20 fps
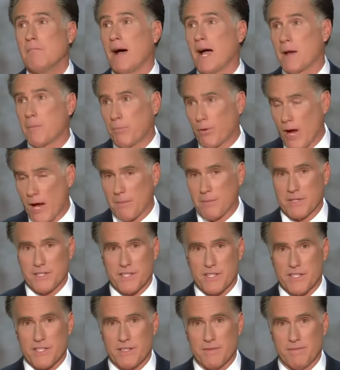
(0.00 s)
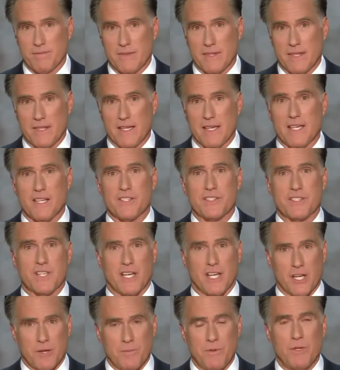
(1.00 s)
My promise is
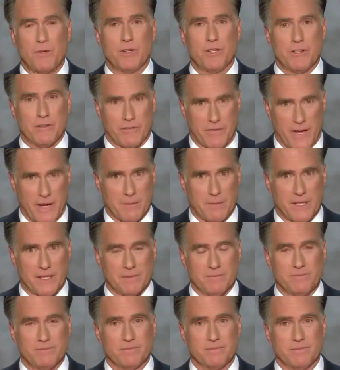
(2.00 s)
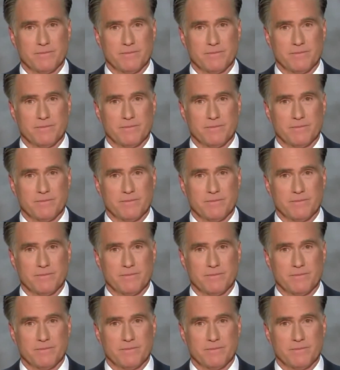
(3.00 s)
to help you and your family.